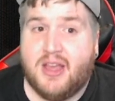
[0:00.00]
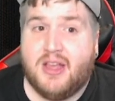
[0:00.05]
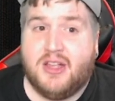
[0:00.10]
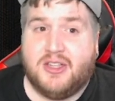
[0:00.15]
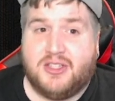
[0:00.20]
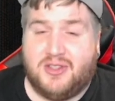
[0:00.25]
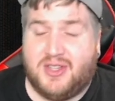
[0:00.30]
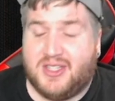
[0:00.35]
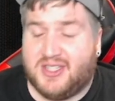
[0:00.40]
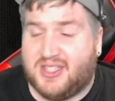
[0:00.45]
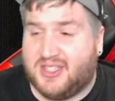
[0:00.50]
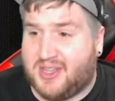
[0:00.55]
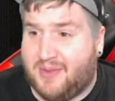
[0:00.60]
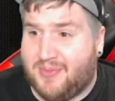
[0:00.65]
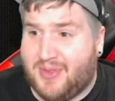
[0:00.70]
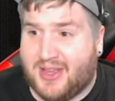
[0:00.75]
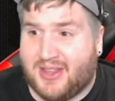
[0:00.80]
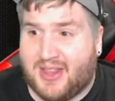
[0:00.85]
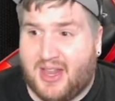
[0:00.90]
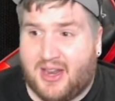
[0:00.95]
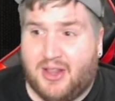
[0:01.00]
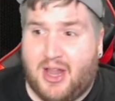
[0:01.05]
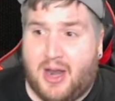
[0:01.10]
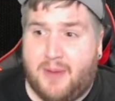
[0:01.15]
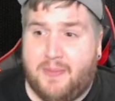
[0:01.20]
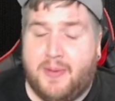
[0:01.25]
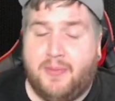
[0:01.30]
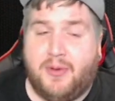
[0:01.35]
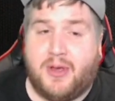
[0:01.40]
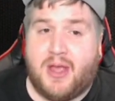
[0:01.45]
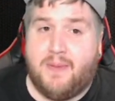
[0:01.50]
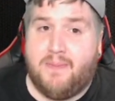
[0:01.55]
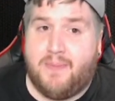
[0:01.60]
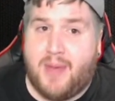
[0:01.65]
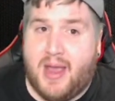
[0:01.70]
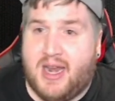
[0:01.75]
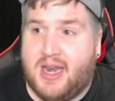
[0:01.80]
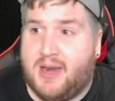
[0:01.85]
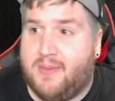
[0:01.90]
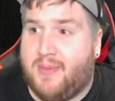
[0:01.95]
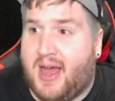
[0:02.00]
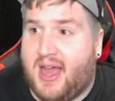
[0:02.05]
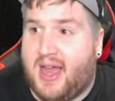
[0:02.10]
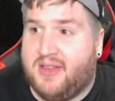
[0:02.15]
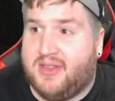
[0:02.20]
So this is something that a lot of people get baited by.